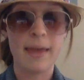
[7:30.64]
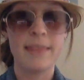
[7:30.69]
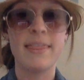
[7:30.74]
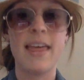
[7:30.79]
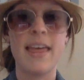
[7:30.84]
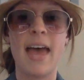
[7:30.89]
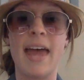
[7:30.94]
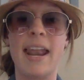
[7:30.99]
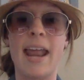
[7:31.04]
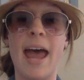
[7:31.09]

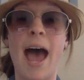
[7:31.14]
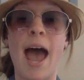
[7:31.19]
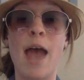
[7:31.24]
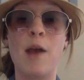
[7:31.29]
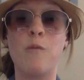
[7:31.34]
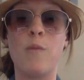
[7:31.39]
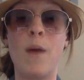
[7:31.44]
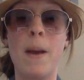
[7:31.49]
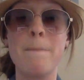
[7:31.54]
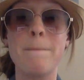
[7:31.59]
Then I
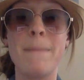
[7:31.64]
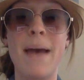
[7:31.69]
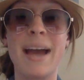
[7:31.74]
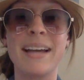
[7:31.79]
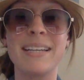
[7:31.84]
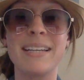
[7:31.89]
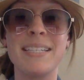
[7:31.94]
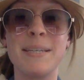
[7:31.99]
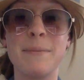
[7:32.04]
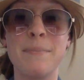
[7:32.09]
went
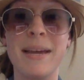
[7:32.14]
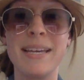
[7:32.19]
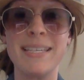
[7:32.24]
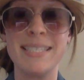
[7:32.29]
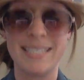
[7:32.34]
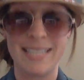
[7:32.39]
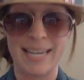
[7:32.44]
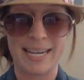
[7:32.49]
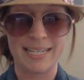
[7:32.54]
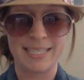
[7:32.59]
back to my
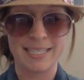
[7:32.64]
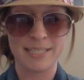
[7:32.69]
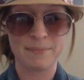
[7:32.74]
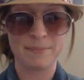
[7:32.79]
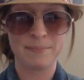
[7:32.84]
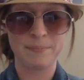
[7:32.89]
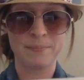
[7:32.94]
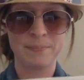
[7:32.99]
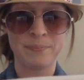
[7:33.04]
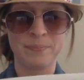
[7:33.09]
seat.
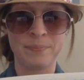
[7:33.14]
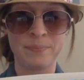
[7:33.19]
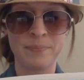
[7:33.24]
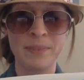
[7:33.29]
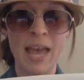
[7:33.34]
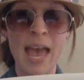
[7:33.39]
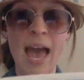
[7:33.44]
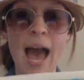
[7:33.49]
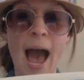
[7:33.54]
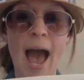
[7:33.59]

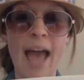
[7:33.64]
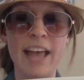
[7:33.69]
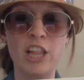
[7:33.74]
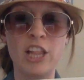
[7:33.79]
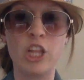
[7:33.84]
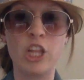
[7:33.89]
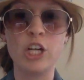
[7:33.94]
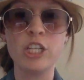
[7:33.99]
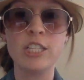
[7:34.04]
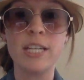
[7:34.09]
I
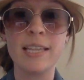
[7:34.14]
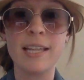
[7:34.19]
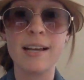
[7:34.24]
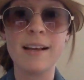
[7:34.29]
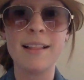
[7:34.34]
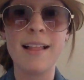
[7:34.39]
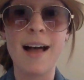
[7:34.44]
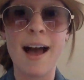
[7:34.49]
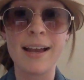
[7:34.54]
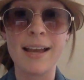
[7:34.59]
looked at the
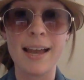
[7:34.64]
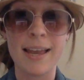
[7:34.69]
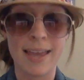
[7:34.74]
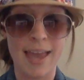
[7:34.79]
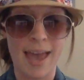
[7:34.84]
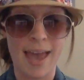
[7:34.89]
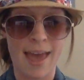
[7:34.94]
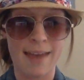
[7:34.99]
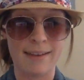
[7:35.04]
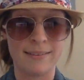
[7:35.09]
clock
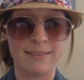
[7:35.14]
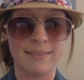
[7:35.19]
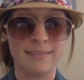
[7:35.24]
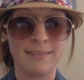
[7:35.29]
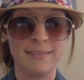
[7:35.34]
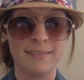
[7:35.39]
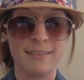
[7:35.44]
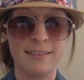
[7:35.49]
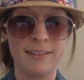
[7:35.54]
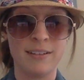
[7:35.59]
again.
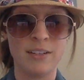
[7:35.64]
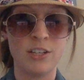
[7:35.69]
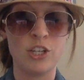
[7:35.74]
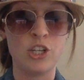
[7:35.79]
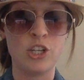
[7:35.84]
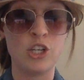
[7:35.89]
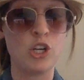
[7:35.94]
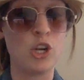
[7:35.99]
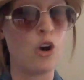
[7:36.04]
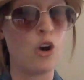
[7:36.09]

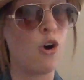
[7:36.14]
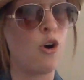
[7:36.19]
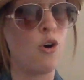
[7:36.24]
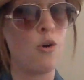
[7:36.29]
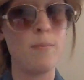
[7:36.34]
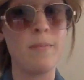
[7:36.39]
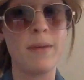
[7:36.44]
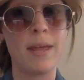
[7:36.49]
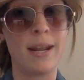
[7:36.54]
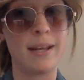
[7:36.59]
No
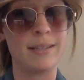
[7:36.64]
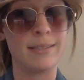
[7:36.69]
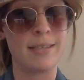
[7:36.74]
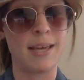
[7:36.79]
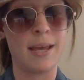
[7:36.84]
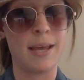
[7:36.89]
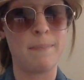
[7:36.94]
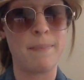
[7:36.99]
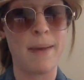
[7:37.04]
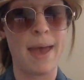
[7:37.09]
minutes
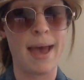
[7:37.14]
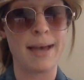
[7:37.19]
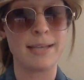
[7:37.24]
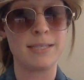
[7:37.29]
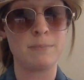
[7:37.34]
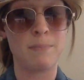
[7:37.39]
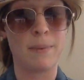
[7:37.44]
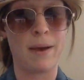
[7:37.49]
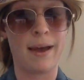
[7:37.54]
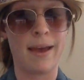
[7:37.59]
had
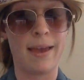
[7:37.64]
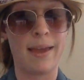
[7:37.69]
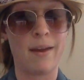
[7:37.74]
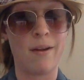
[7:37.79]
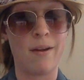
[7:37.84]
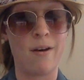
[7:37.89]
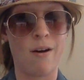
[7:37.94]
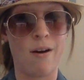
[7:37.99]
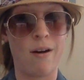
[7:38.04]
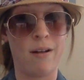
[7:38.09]
passed by at
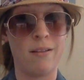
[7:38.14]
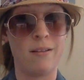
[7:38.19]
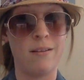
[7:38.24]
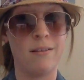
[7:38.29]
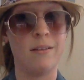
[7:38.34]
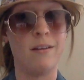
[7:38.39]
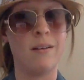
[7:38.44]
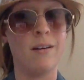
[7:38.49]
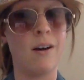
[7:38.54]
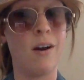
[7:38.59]
all.
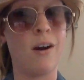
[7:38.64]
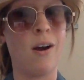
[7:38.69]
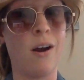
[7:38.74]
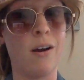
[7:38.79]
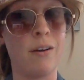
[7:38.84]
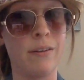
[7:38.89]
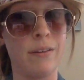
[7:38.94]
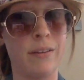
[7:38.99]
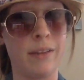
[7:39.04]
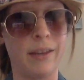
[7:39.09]

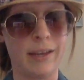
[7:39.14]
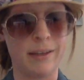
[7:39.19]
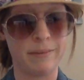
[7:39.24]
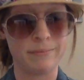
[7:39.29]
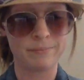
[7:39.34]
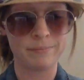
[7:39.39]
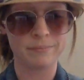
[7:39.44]
Hardly.